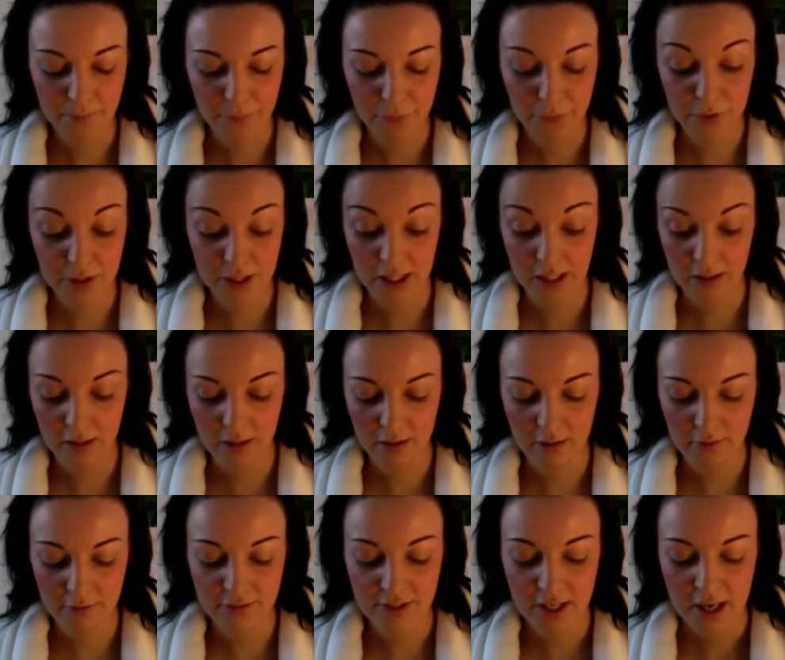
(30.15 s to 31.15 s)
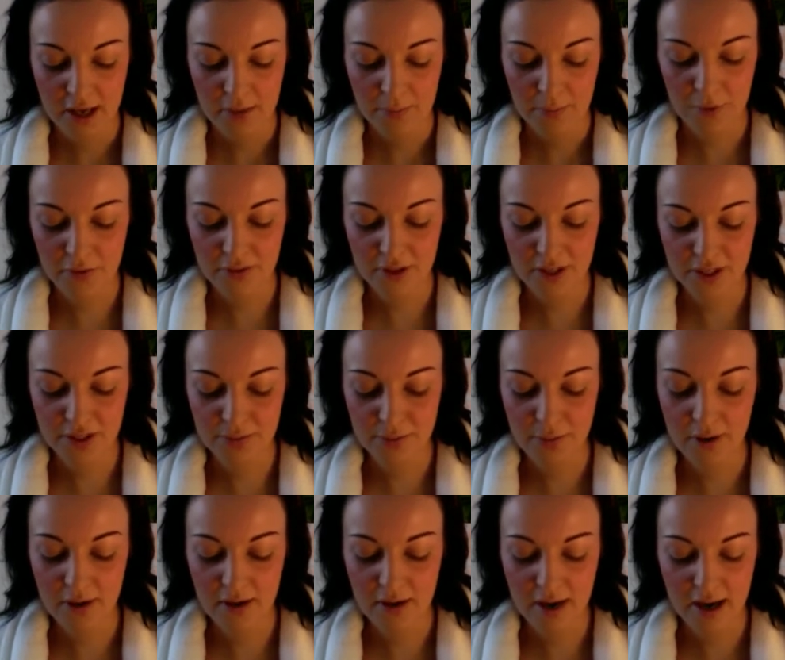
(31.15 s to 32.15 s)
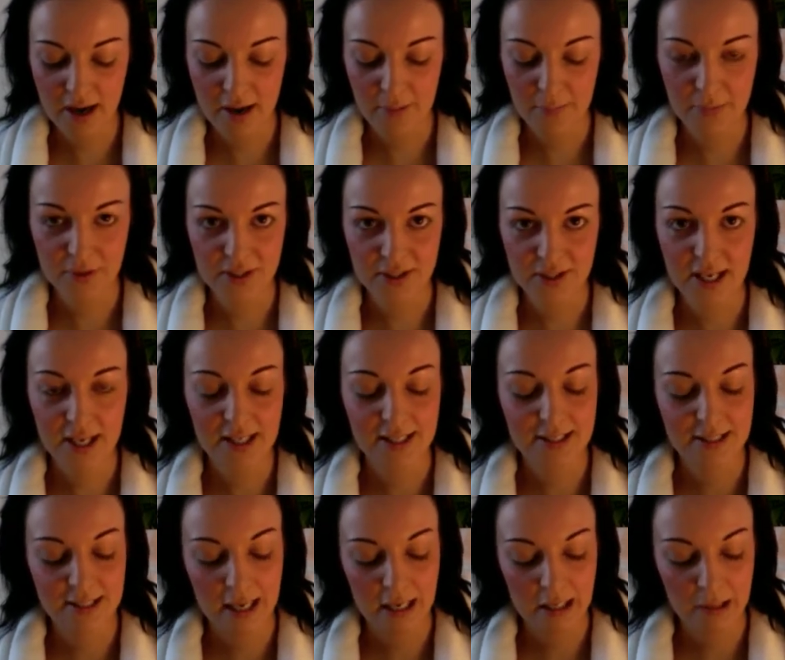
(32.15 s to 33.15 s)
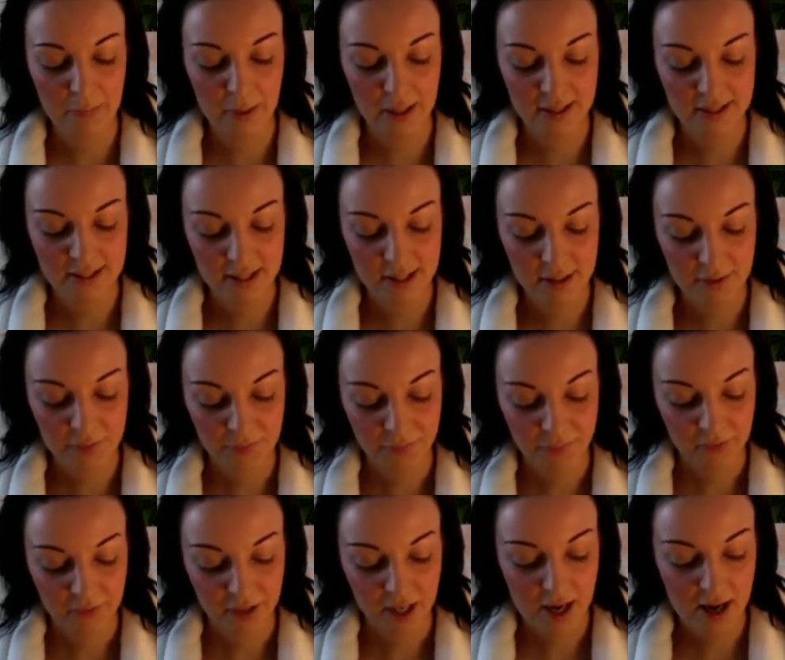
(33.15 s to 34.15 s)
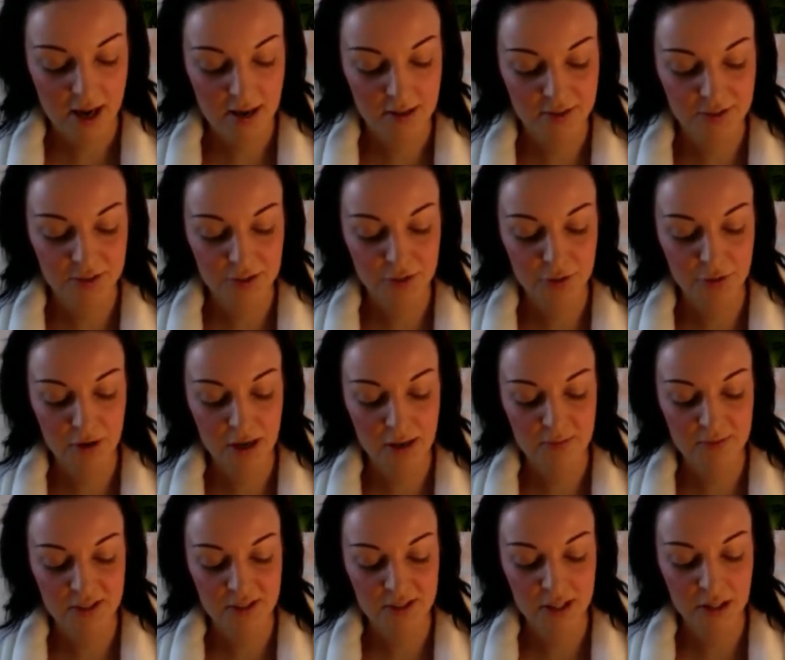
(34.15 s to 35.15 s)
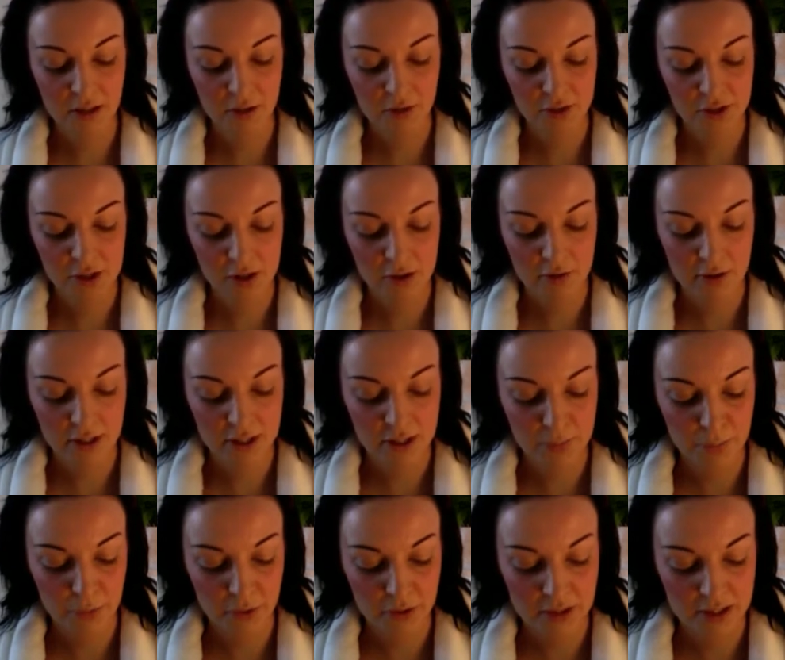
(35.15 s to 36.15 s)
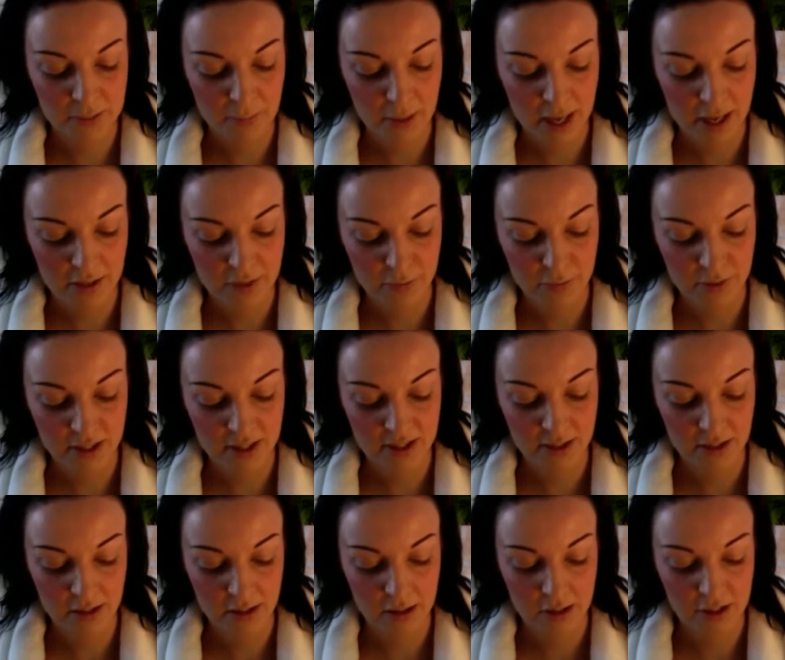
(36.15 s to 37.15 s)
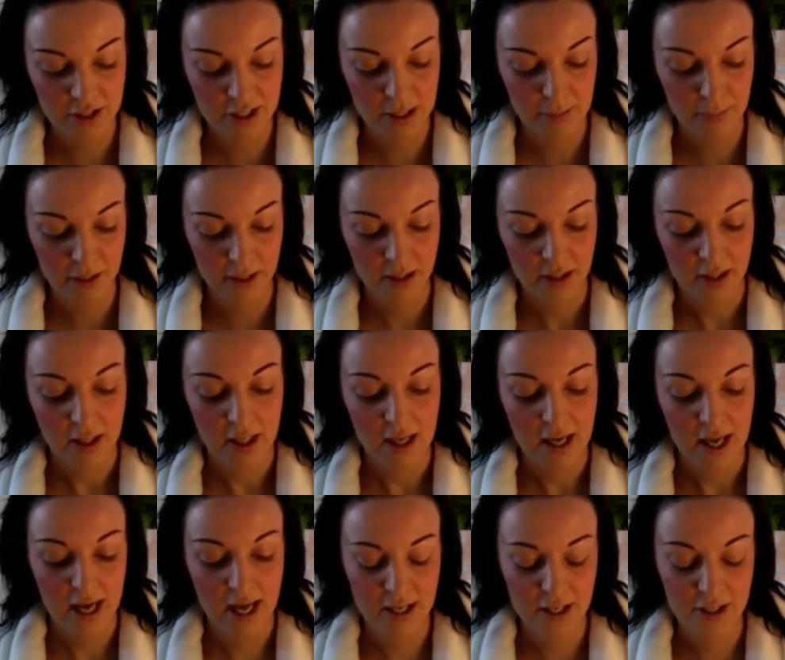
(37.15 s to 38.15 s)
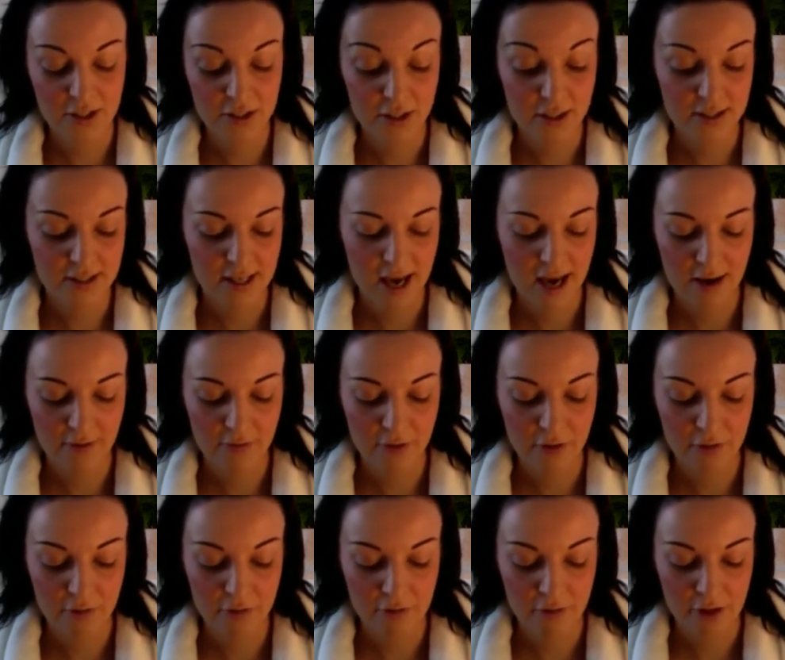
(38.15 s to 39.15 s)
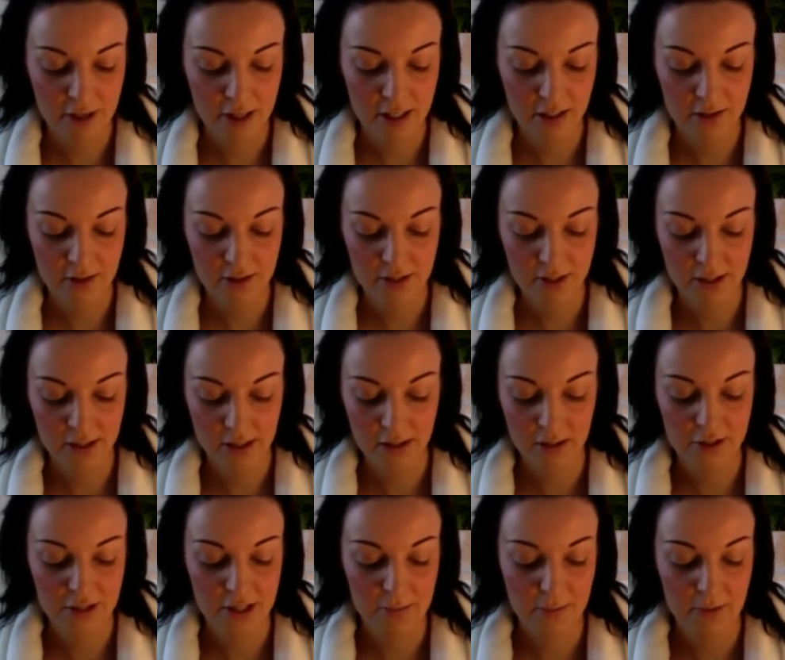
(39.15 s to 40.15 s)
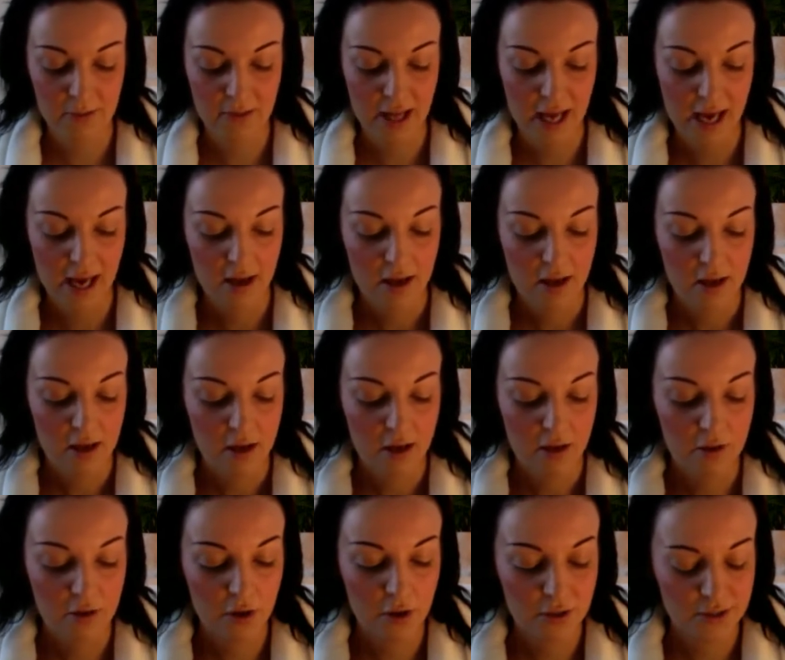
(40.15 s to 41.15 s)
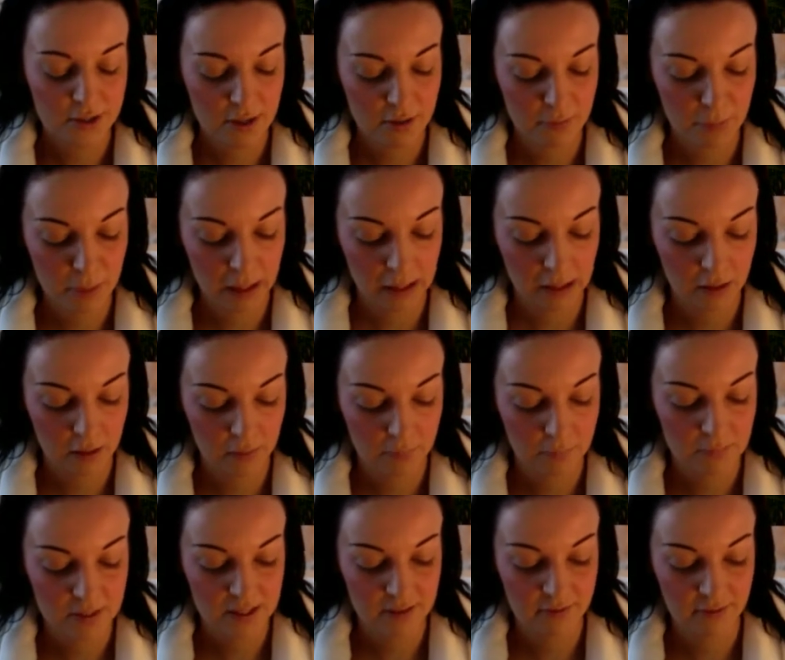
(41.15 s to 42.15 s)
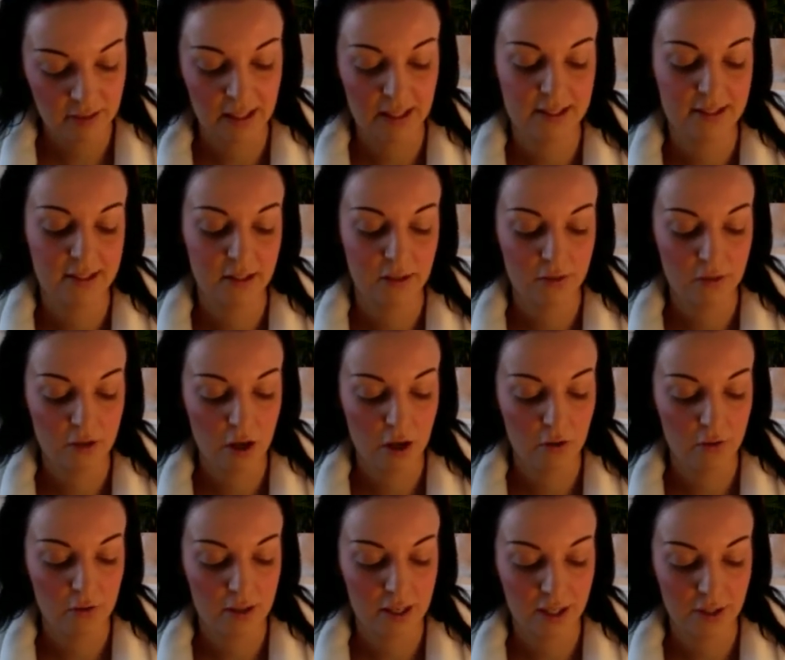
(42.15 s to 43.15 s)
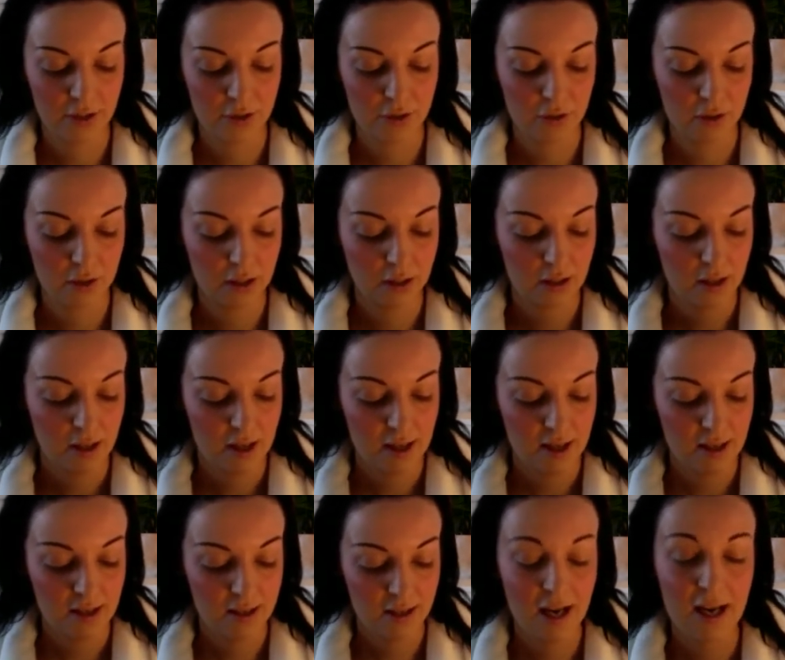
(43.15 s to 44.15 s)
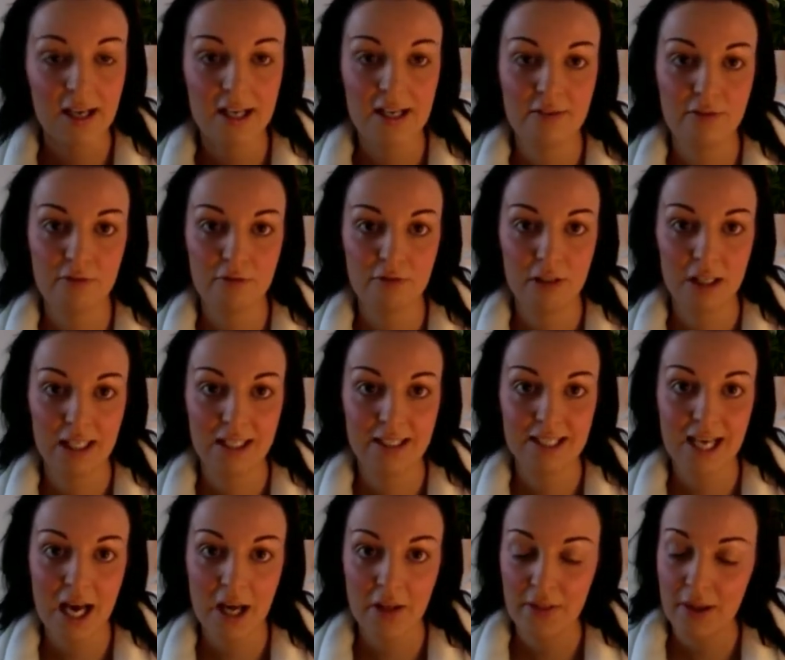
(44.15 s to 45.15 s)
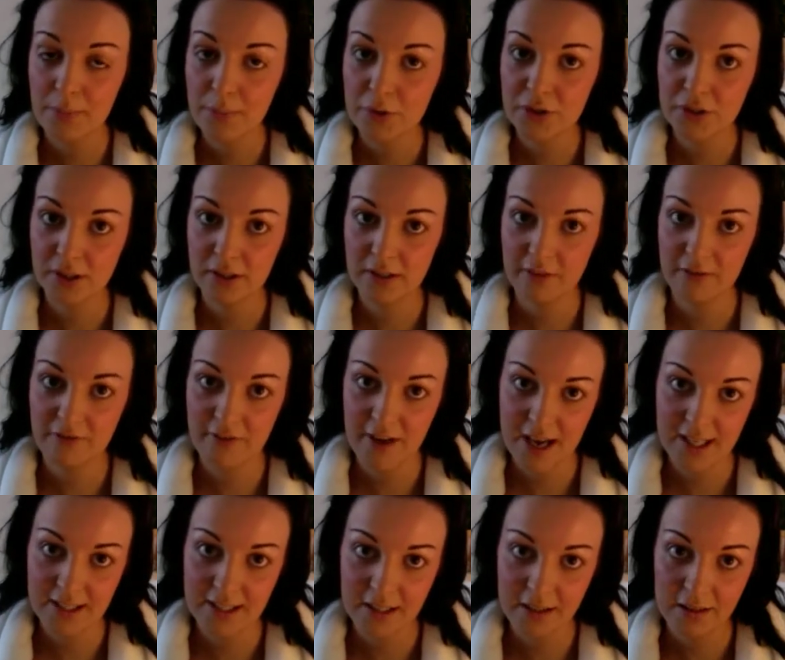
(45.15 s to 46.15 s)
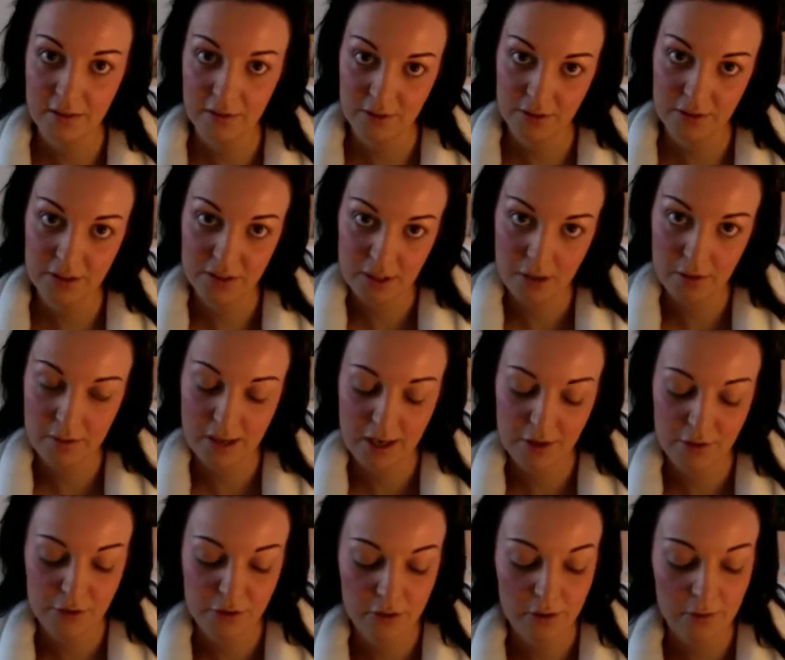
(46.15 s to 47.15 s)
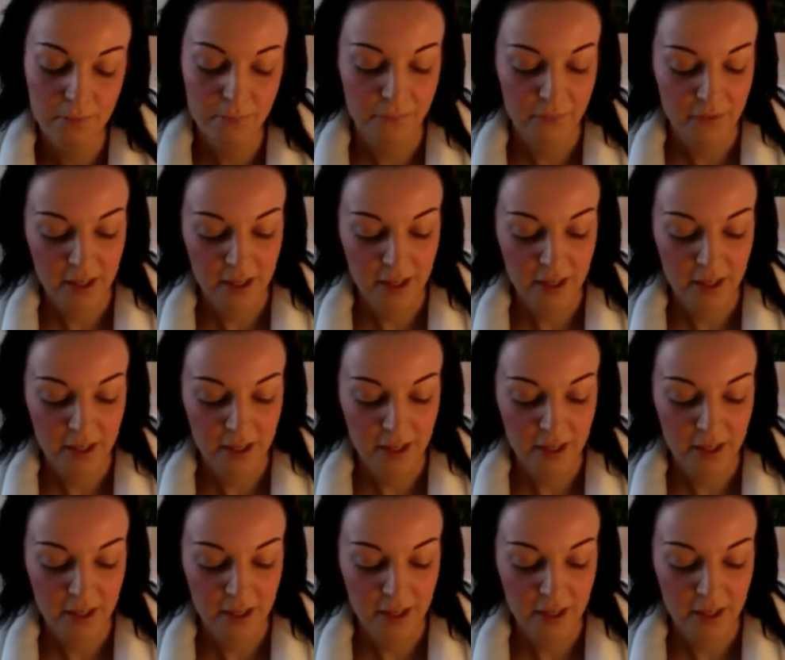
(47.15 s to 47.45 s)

Which I loved, but this one I must say is slightly better. It's described as a luxurious bronzing powder with a subtle shimmer, and it does have a real subtle shimmer there, not sort of big clumps of glitter, not unnatural. You can't even really tell that much on the face, it looks so natural.